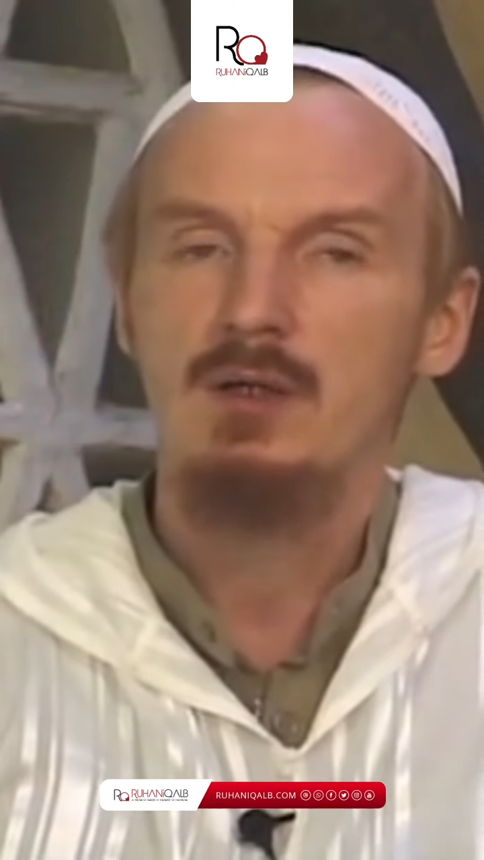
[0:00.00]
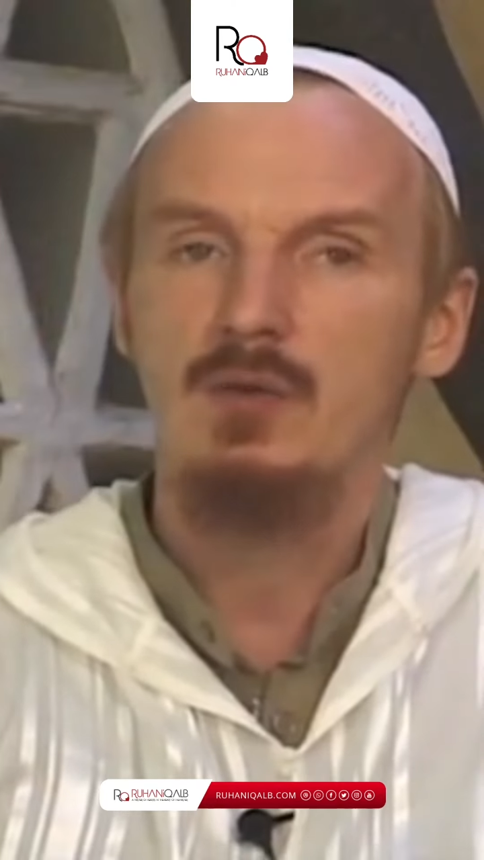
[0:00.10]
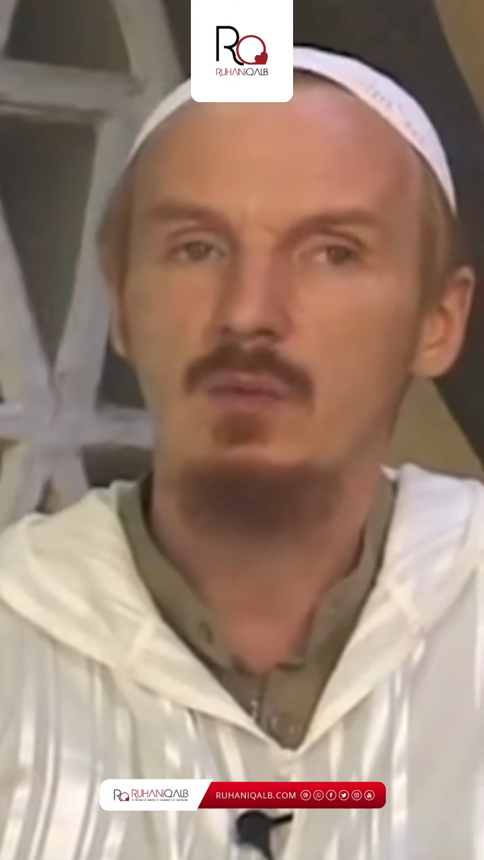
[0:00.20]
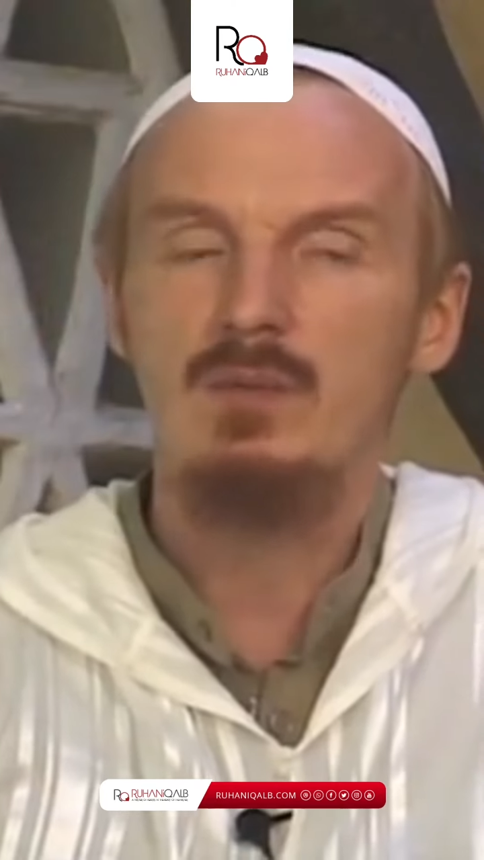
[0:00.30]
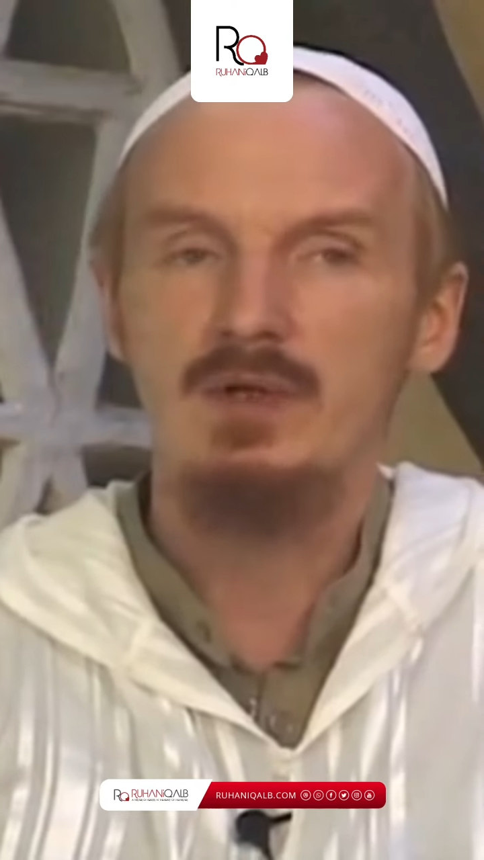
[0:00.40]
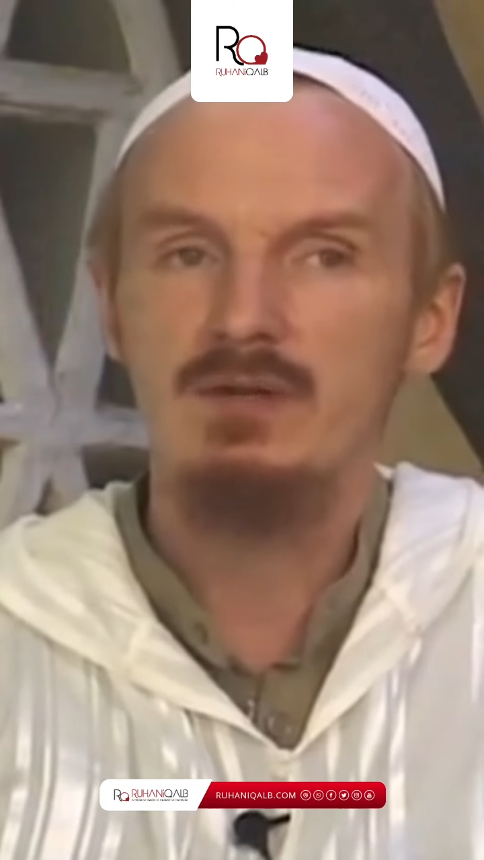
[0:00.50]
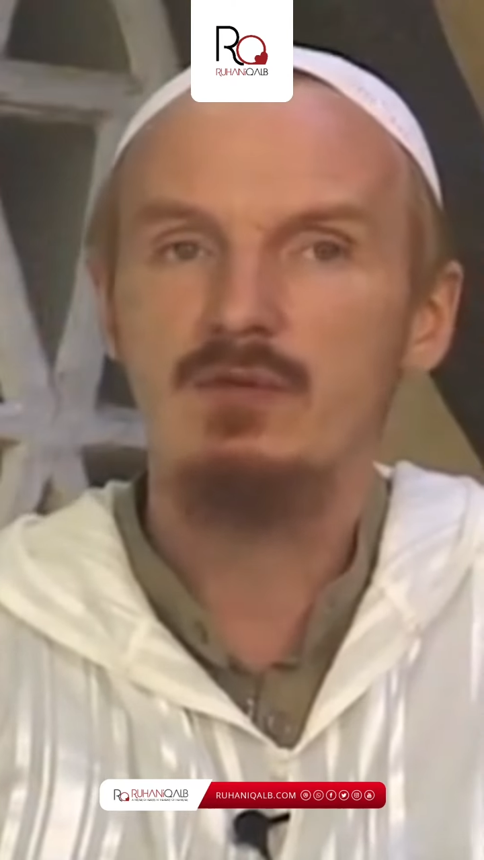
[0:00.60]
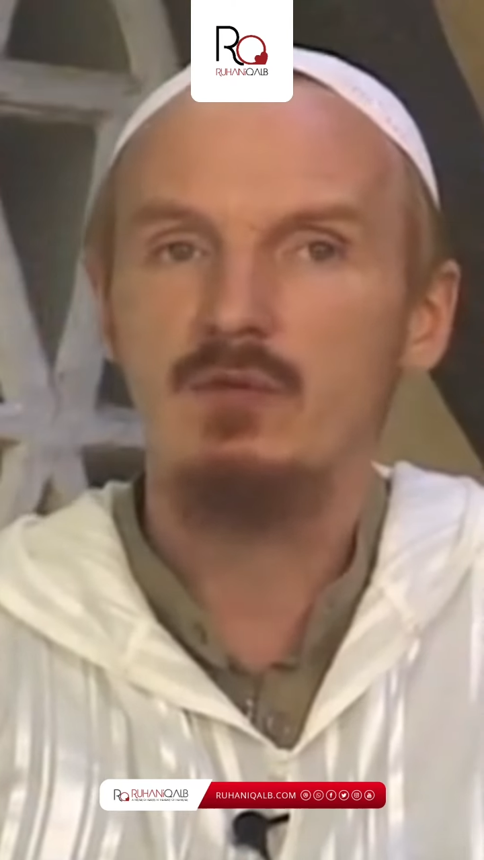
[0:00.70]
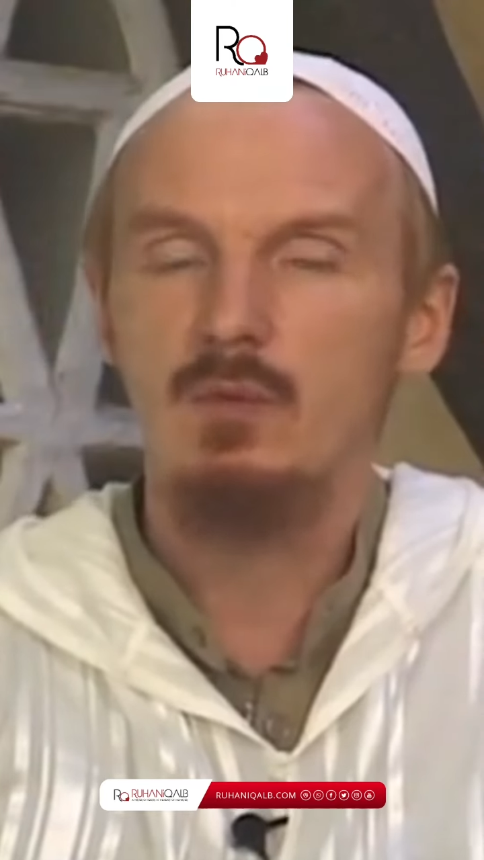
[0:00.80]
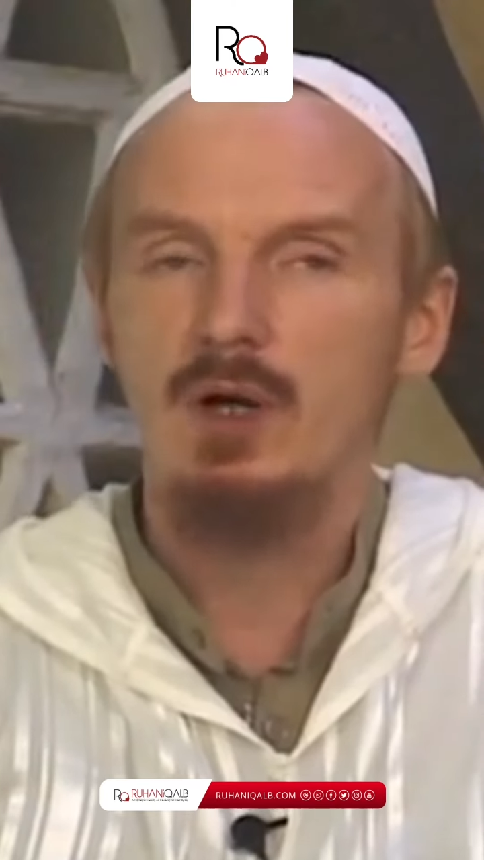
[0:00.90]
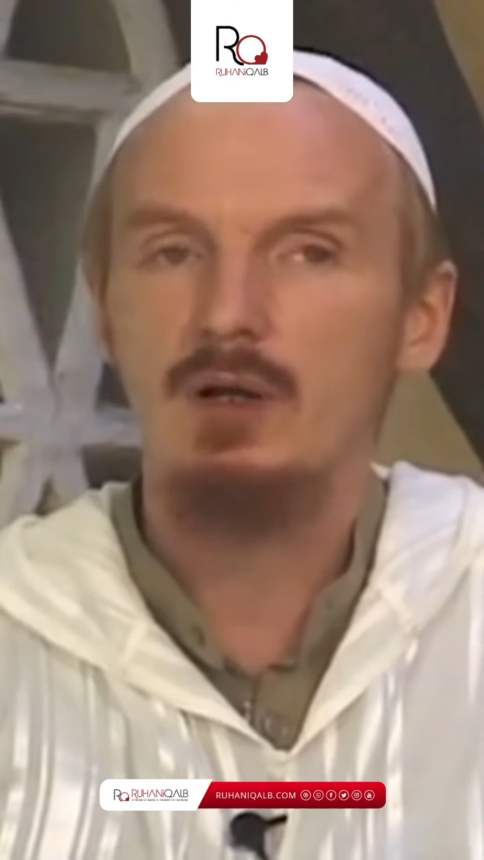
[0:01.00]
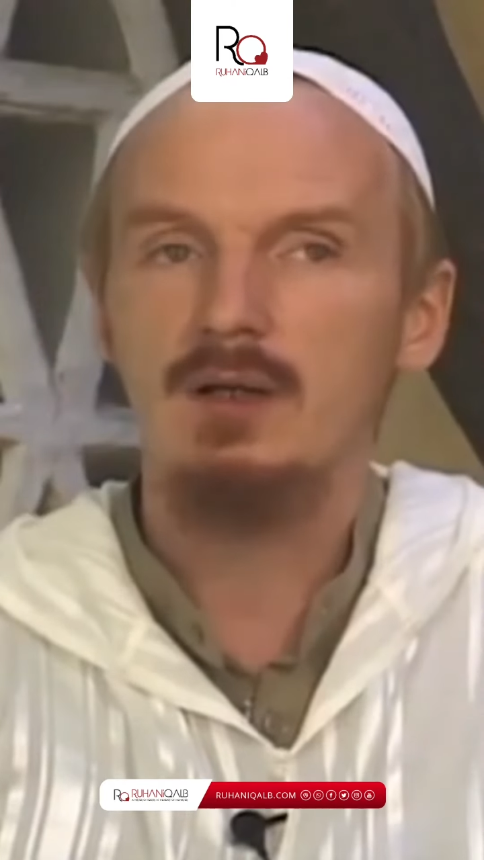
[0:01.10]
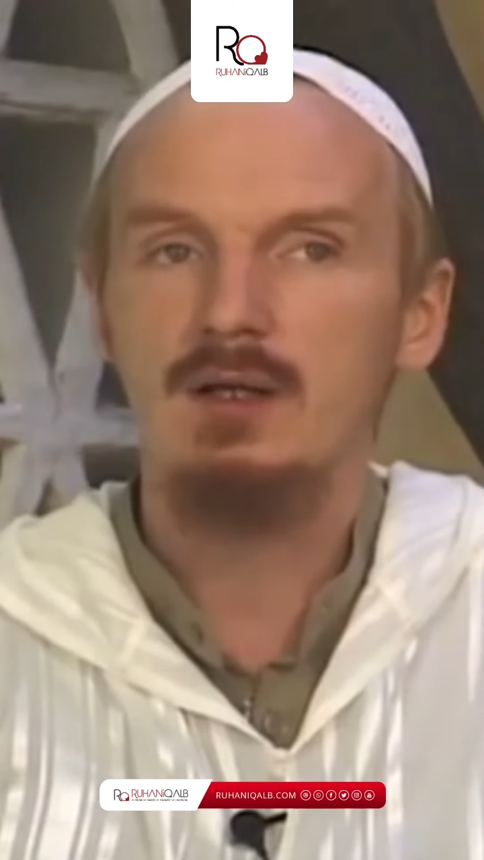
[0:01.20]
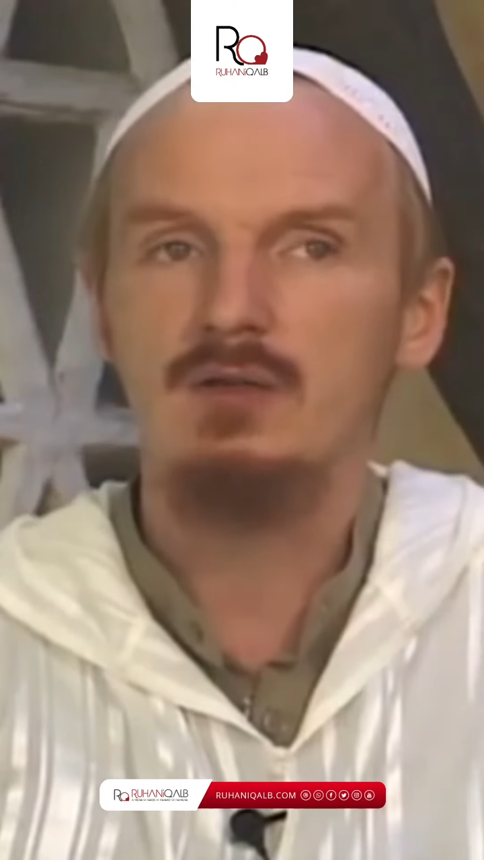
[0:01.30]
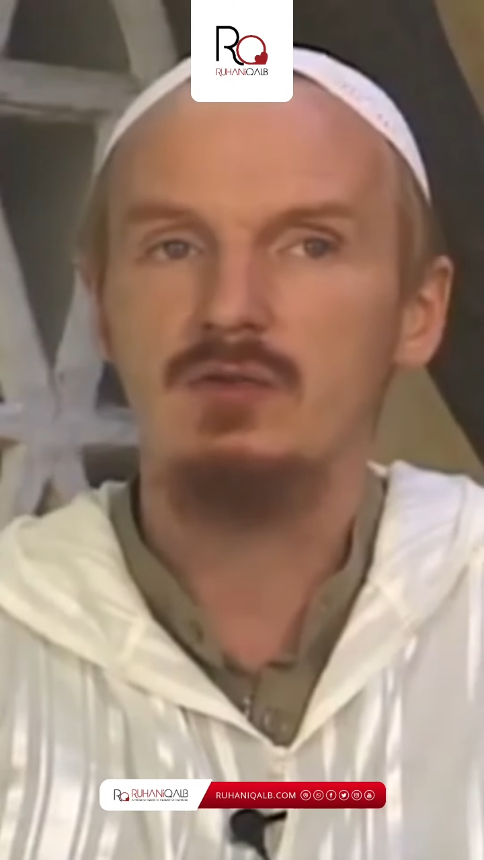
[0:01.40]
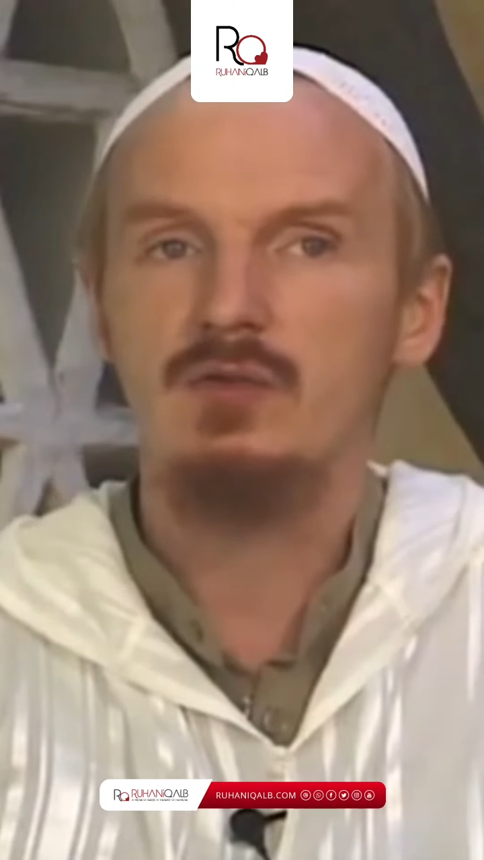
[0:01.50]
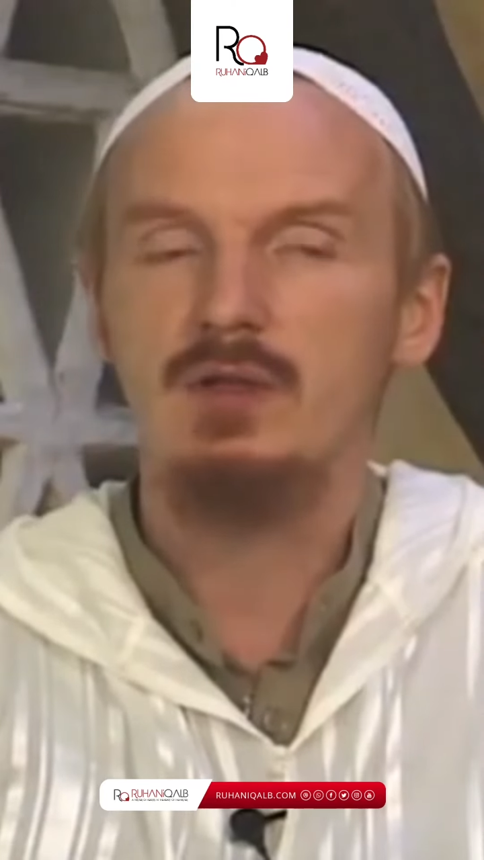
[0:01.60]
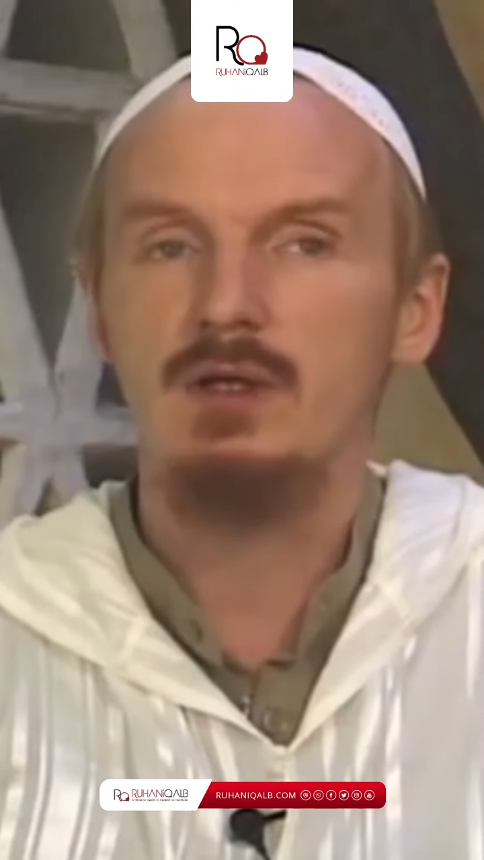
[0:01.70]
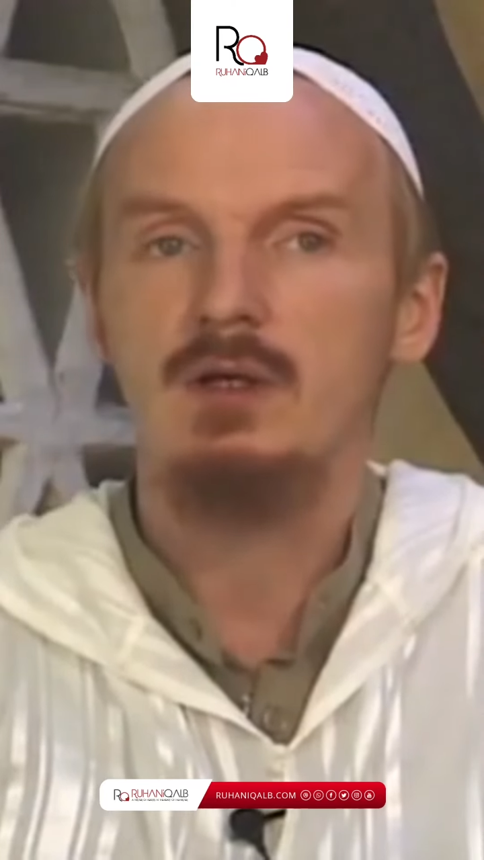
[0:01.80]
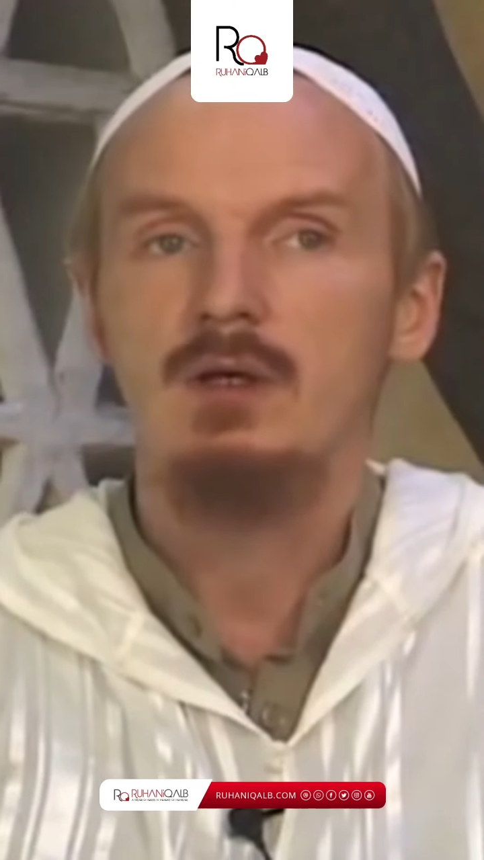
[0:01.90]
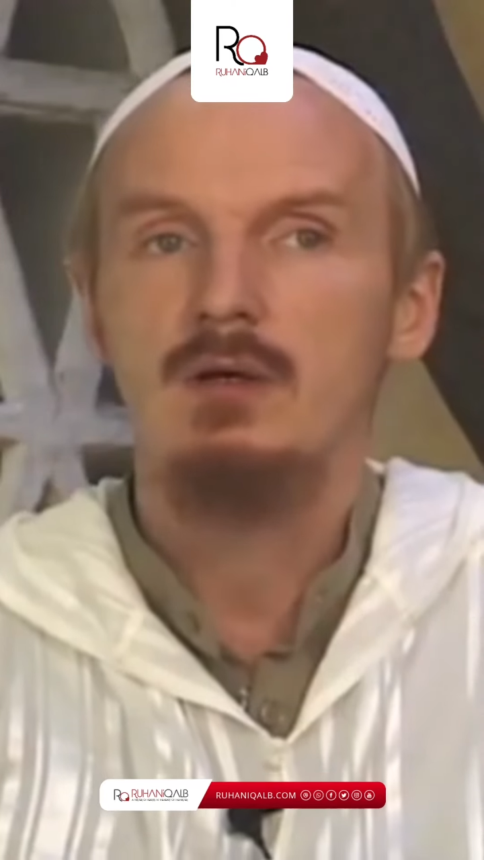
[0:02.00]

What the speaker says: that we believe that the world is the